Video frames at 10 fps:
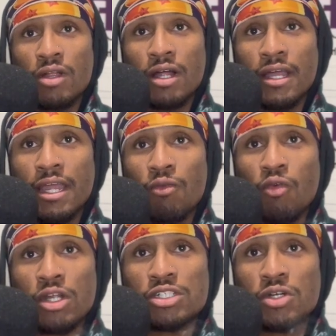again,
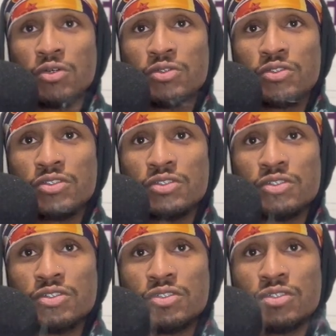Roy Jones
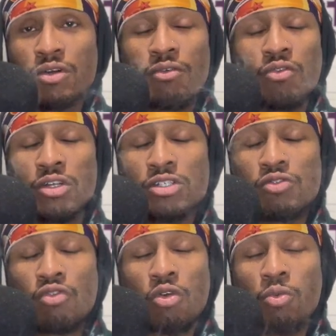
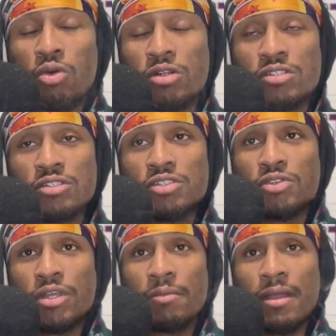Roy Wood
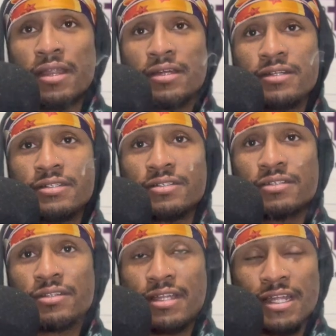Jr. made
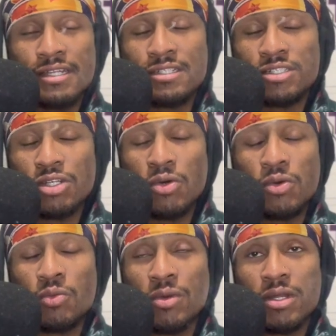that
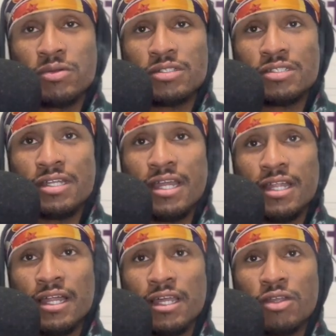joke where he was just
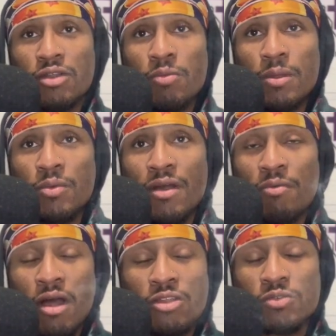saying, like, you know, people have
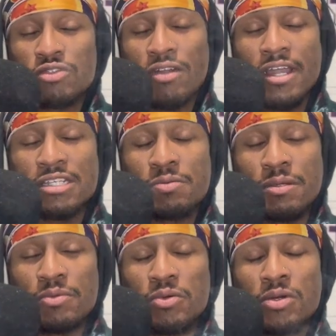problems with trans
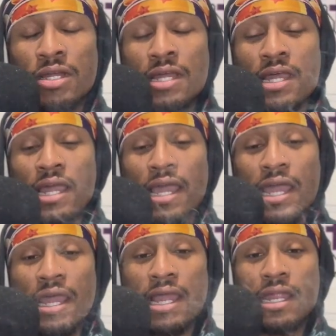people,
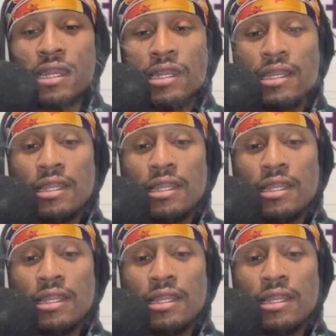and